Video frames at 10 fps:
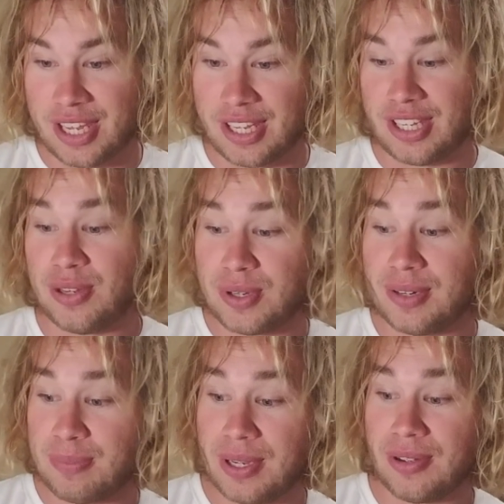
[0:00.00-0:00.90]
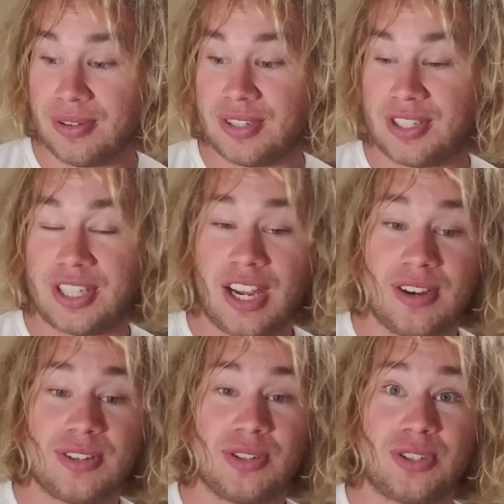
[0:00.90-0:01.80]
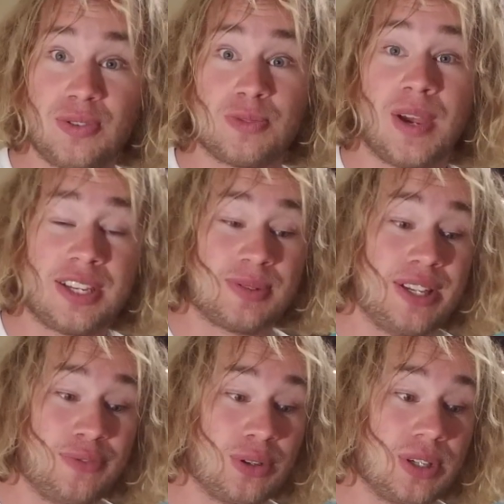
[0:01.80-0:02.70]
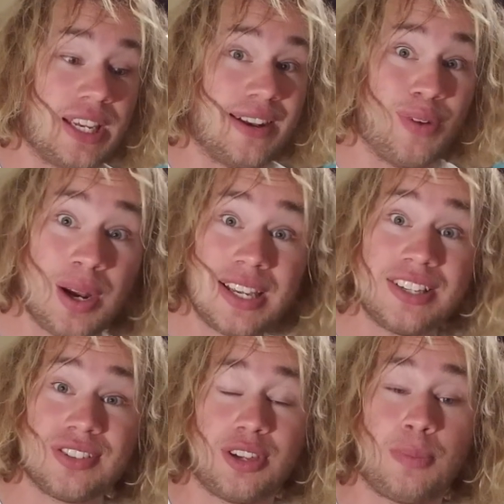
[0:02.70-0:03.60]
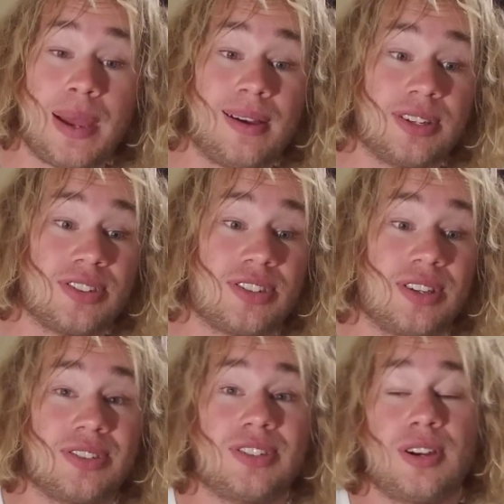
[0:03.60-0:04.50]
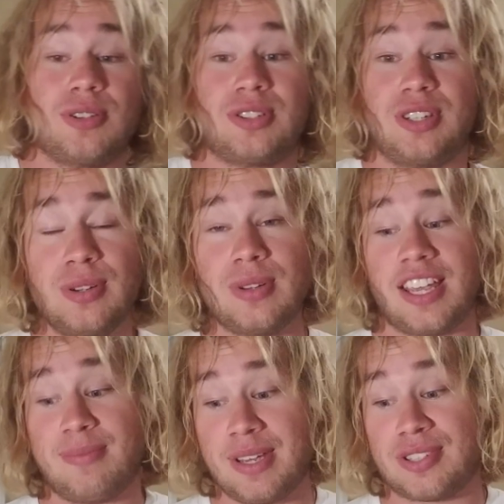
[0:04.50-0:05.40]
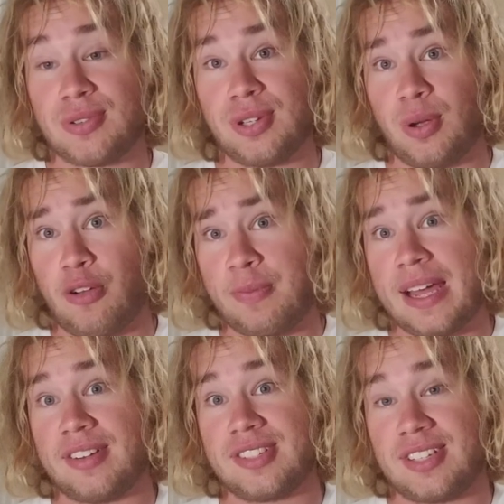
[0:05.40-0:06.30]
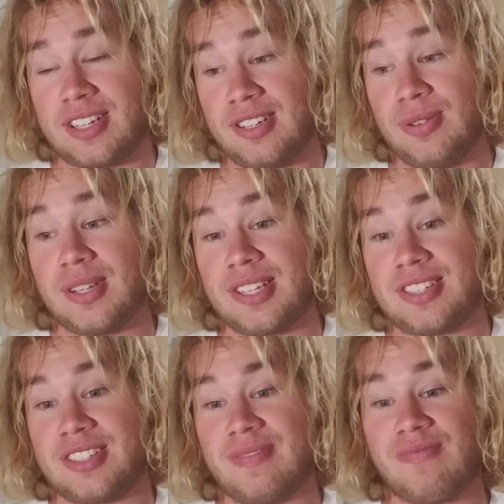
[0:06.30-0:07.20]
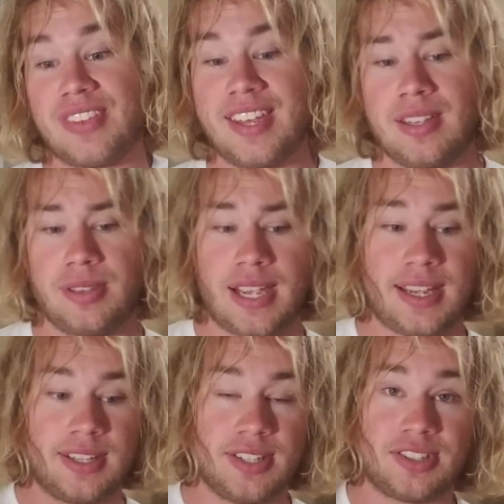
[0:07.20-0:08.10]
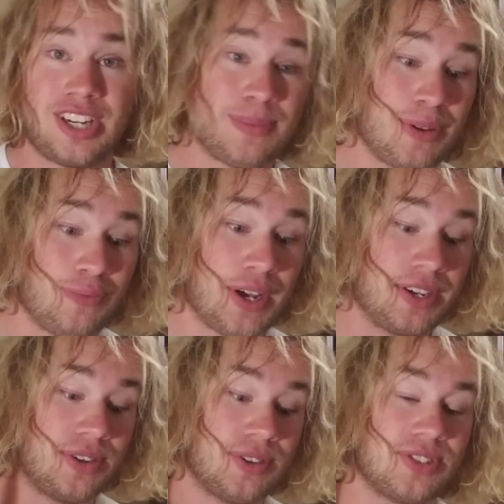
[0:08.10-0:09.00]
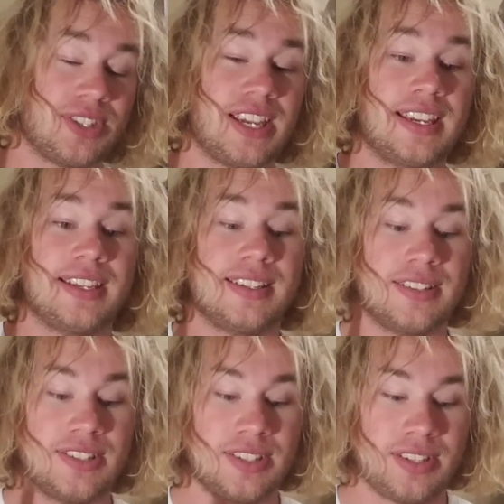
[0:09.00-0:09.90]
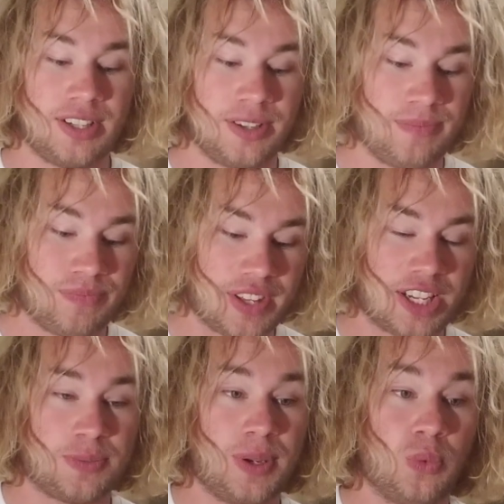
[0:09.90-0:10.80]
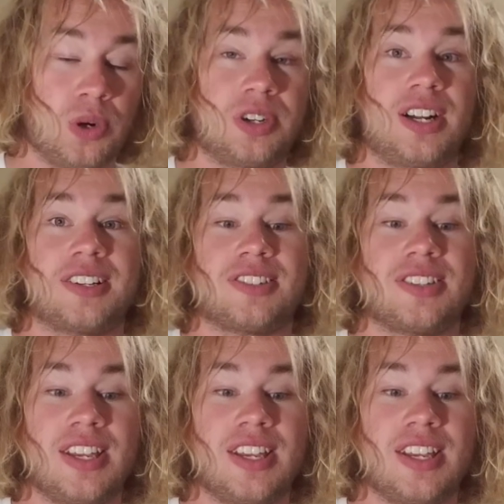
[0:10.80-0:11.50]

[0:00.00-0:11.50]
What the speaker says: you can build characters to Smite specifically and very easily with Paladins, because there's two that mix really well with Paladins that could do this. And that is Champion Fighters and Hexblade Warlocks.